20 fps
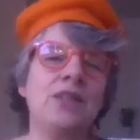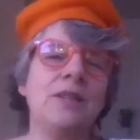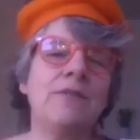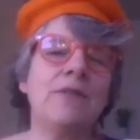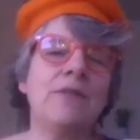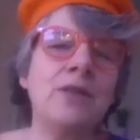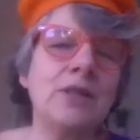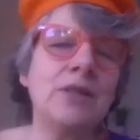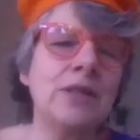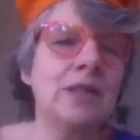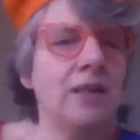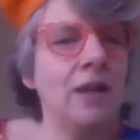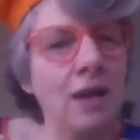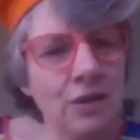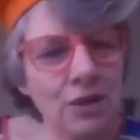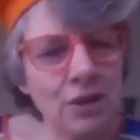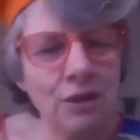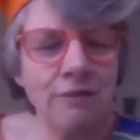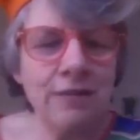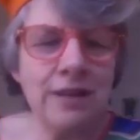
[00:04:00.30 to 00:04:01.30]
of those that aren't
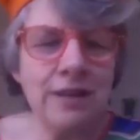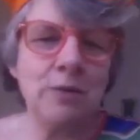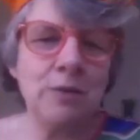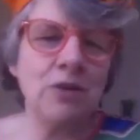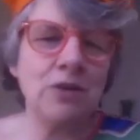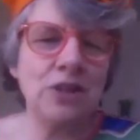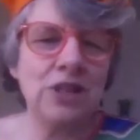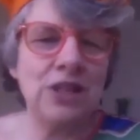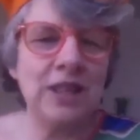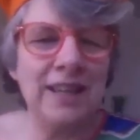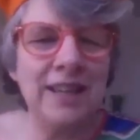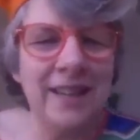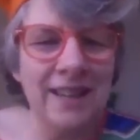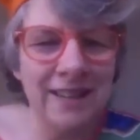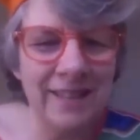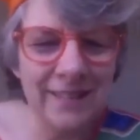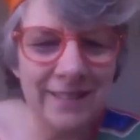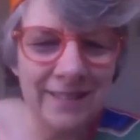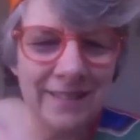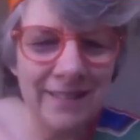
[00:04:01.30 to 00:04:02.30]
already watching.
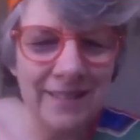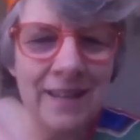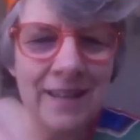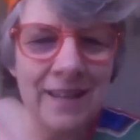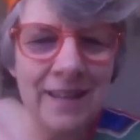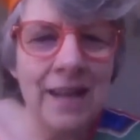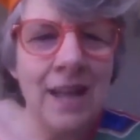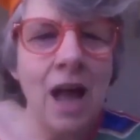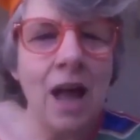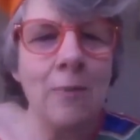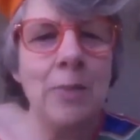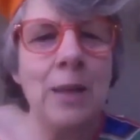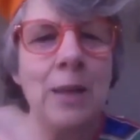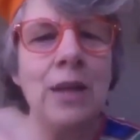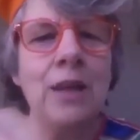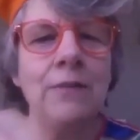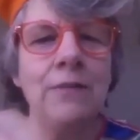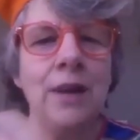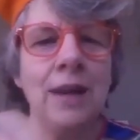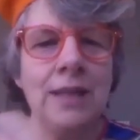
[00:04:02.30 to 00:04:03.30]
I've been
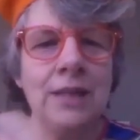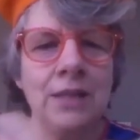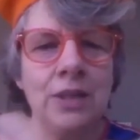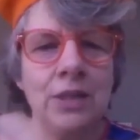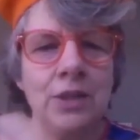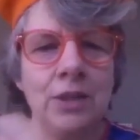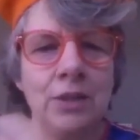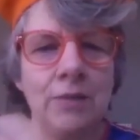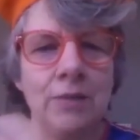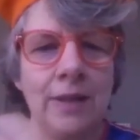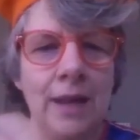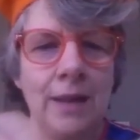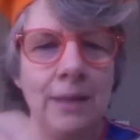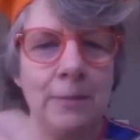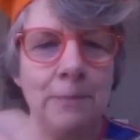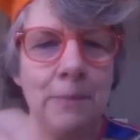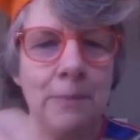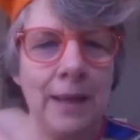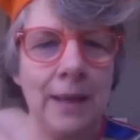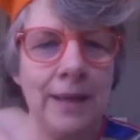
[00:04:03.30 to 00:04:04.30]
advised to do that
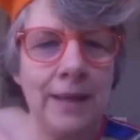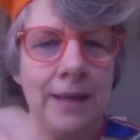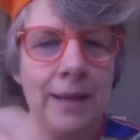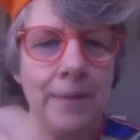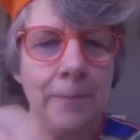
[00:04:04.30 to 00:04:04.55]
by